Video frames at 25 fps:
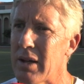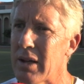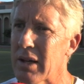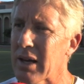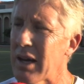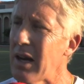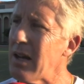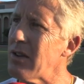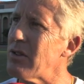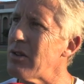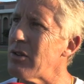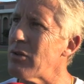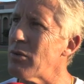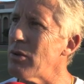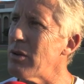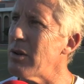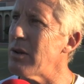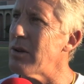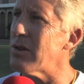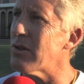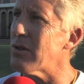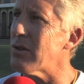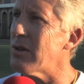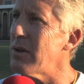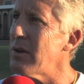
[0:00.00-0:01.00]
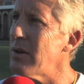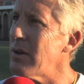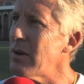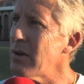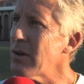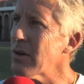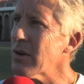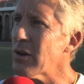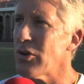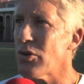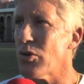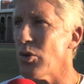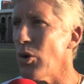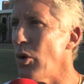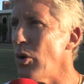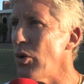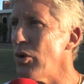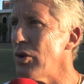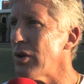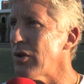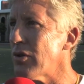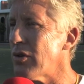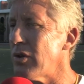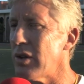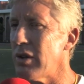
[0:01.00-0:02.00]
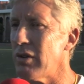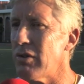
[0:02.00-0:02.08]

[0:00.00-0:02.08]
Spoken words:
Gosh, he's really just controlling this, and